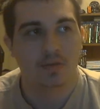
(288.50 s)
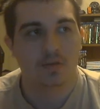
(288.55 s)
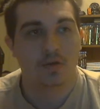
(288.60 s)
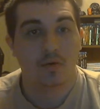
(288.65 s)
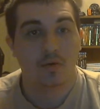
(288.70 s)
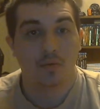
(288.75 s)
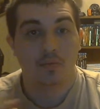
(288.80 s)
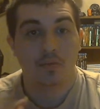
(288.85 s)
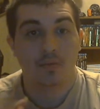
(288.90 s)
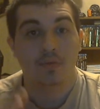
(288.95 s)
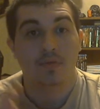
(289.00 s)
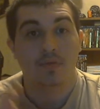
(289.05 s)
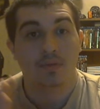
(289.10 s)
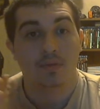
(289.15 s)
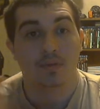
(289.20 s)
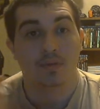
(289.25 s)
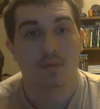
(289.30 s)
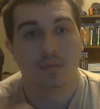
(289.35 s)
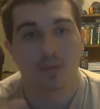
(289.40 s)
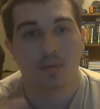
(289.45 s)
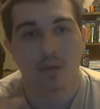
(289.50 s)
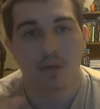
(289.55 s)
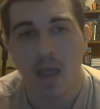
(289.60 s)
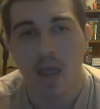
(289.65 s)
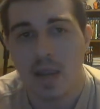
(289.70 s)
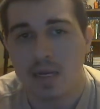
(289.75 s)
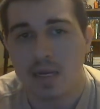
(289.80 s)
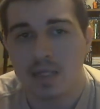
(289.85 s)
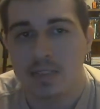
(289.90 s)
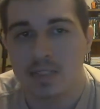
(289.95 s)
know, the
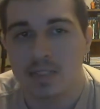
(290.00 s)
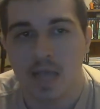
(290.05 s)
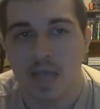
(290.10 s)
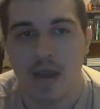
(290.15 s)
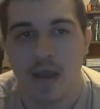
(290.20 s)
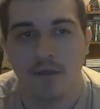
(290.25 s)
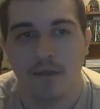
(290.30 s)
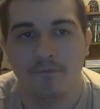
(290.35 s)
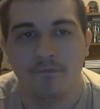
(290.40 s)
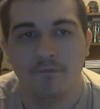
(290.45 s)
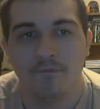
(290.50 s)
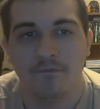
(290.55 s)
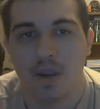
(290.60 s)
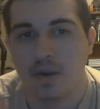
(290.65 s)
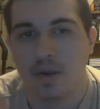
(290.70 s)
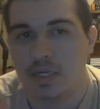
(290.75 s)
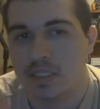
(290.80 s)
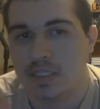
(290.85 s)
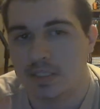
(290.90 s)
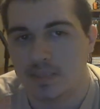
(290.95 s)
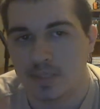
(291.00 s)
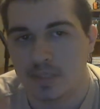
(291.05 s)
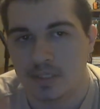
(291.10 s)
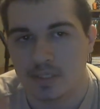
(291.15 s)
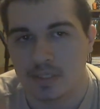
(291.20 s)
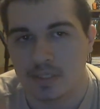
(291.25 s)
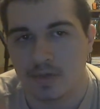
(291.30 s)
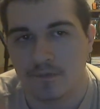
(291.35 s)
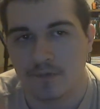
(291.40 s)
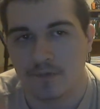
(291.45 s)
90s had a very
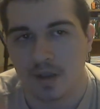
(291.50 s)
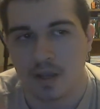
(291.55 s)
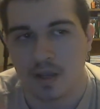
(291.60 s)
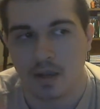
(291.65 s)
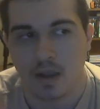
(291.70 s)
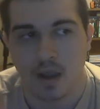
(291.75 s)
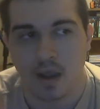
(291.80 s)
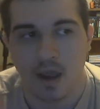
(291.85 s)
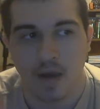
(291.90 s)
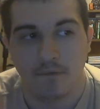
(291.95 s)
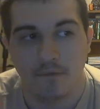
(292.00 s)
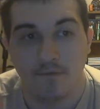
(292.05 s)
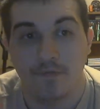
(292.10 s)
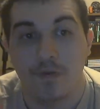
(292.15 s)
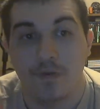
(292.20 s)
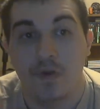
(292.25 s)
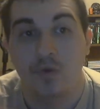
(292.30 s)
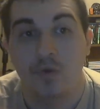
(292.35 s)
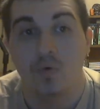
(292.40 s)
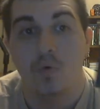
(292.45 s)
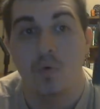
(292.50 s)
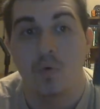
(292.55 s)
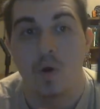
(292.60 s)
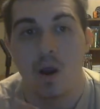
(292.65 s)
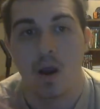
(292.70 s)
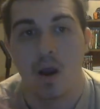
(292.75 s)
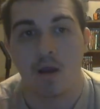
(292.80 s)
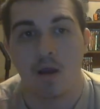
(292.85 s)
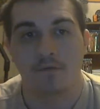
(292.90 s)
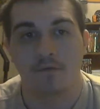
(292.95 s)
specific, view
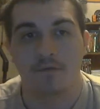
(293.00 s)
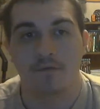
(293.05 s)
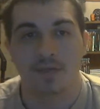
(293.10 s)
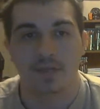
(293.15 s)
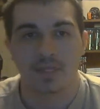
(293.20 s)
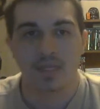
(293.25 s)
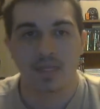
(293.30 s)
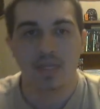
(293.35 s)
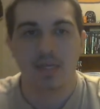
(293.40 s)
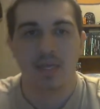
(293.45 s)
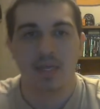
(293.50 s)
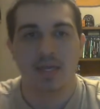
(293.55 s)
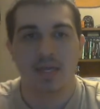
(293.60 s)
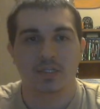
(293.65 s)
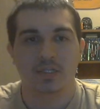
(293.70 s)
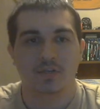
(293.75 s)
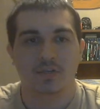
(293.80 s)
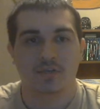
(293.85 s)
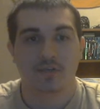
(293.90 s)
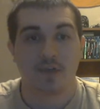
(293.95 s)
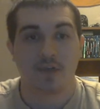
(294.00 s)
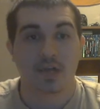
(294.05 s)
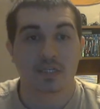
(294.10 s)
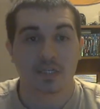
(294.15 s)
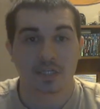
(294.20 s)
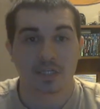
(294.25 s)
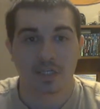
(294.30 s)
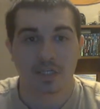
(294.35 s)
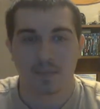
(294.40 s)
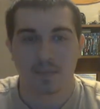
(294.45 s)
of the teenage
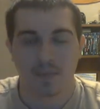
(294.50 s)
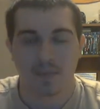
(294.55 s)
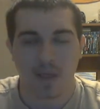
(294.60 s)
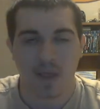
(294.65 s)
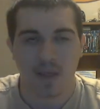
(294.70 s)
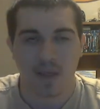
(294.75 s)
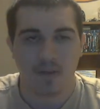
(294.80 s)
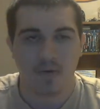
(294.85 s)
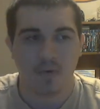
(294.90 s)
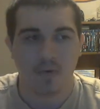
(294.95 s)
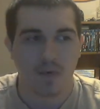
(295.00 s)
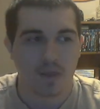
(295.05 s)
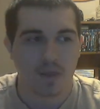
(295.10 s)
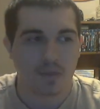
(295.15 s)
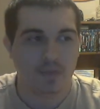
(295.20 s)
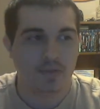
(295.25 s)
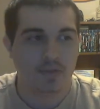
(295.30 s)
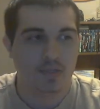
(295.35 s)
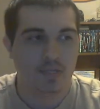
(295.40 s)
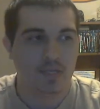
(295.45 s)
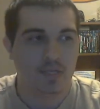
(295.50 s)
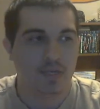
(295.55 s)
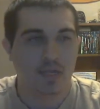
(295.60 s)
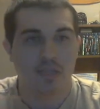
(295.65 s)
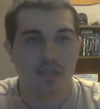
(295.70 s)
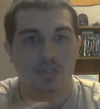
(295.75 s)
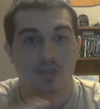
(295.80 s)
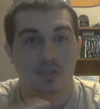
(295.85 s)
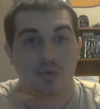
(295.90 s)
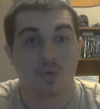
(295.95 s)
friendship angle and the
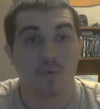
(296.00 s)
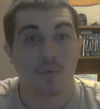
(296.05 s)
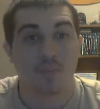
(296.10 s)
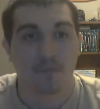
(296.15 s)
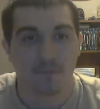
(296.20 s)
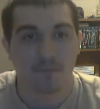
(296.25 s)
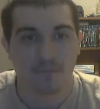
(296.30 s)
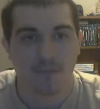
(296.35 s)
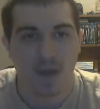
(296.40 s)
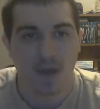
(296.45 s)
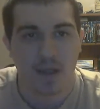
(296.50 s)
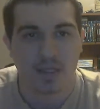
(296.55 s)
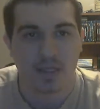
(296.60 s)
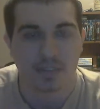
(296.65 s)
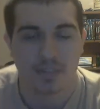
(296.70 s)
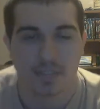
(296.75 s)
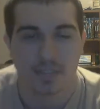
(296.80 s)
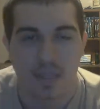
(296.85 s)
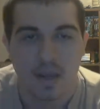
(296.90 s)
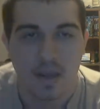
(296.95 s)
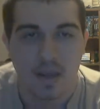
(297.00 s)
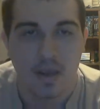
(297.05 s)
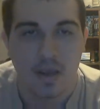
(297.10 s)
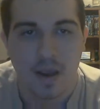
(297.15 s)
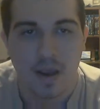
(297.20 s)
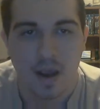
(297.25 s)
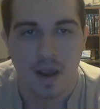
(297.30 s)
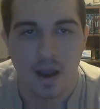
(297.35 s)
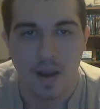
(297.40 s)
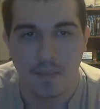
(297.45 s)
teenage group of friends,
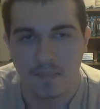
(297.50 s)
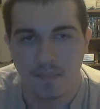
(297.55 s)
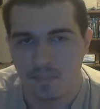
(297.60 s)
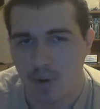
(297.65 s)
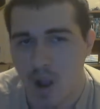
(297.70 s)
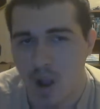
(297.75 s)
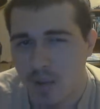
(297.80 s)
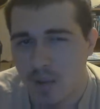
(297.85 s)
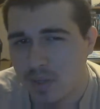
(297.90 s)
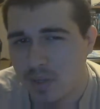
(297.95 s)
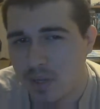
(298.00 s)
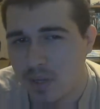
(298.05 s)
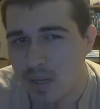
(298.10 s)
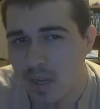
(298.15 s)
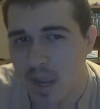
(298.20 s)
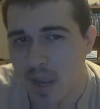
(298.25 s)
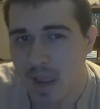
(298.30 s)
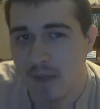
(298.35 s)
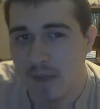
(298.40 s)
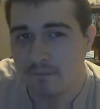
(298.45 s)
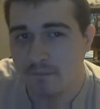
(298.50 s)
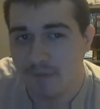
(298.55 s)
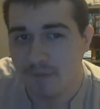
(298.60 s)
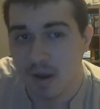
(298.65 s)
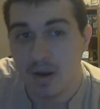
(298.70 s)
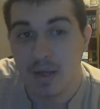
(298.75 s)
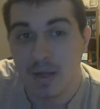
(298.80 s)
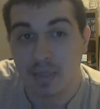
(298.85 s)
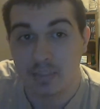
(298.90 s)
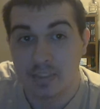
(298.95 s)
probably
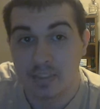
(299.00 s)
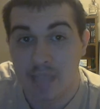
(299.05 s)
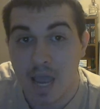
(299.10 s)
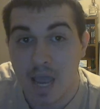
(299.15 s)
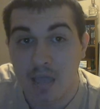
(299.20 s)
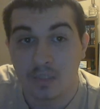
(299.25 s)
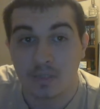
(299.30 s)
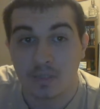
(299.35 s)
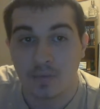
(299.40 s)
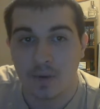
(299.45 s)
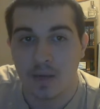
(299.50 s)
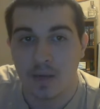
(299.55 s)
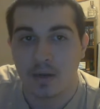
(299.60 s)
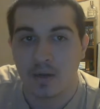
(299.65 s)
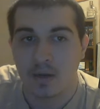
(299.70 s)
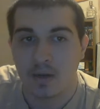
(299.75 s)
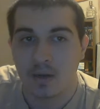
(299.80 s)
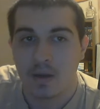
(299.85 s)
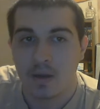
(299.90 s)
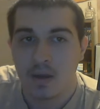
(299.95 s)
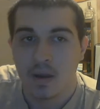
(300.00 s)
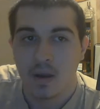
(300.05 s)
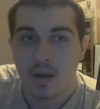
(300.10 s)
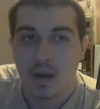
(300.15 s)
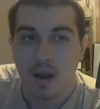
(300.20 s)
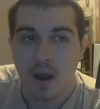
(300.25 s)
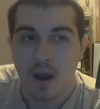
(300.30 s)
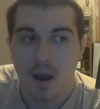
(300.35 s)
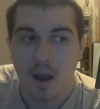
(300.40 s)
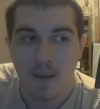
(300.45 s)
very exaggerated,
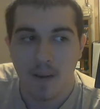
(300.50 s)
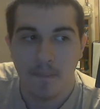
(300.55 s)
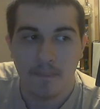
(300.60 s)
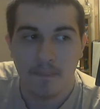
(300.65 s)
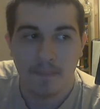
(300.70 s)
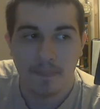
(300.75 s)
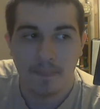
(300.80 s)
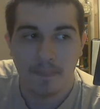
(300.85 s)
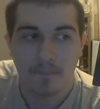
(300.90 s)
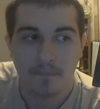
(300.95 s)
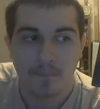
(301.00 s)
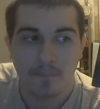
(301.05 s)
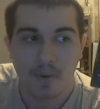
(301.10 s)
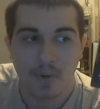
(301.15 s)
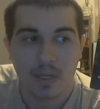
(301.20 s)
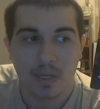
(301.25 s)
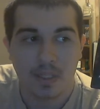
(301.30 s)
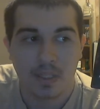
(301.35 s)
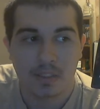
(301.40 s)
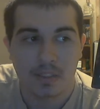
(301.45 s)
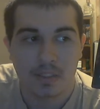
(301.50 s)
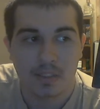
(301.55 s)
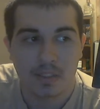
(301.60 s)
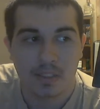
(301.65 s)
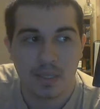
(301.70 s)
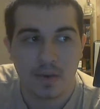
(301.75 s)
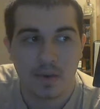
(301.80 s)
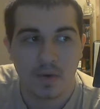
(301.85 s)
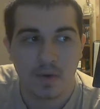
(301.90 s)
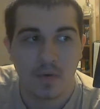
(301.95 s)
But it
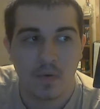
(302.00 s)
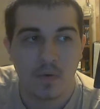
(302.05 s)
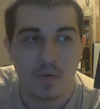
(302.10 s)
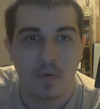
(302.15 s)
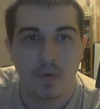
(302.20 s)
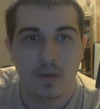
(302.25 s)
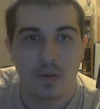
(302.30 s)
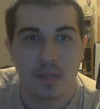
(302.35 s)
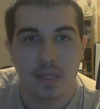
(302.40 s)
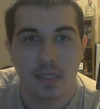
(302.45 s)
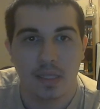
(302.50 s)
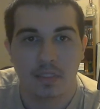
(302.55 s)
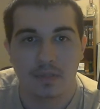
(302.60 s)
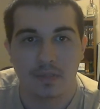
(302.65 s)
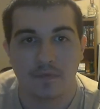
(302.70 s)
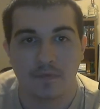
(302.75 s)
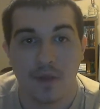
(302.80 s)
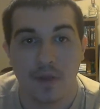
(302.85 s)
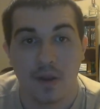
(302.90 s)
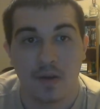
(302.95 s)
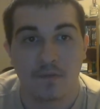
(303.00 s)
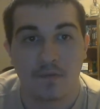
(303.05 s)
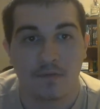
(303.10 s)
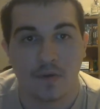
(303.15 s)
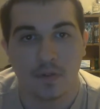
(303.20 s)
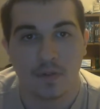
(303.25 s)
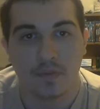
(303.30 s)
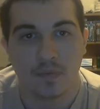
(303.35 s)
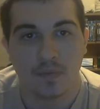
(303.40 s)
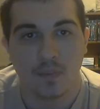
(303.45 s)
still is very
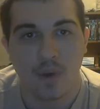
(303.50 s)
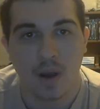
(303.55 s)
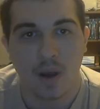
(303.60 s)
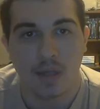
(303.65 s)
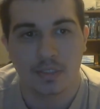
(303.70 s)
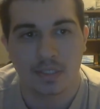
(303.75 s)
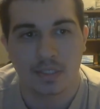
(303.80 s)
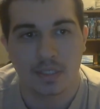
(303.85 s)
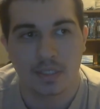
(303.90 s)
fun to watch.